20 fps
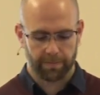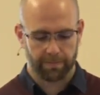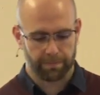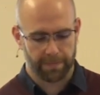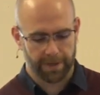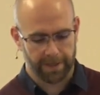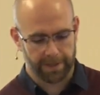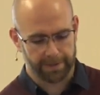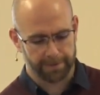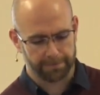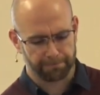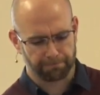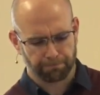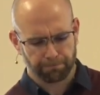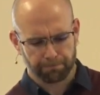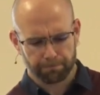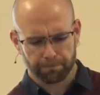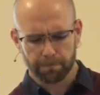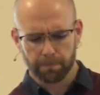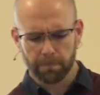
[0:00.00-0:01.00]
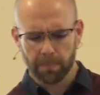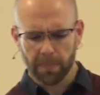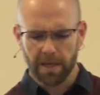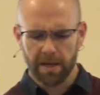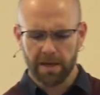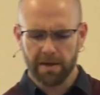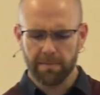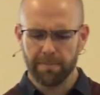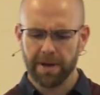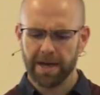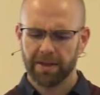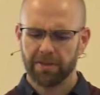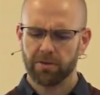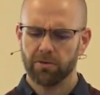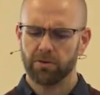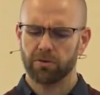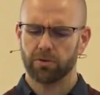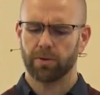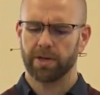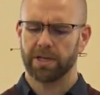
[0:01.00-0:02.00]
But in
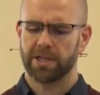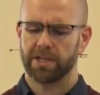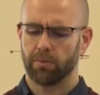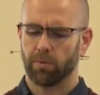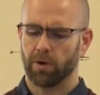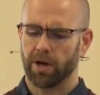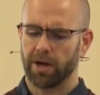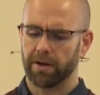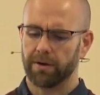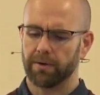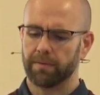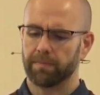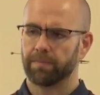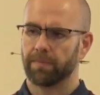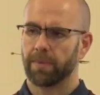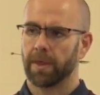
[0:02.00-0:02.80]
Matthew 21,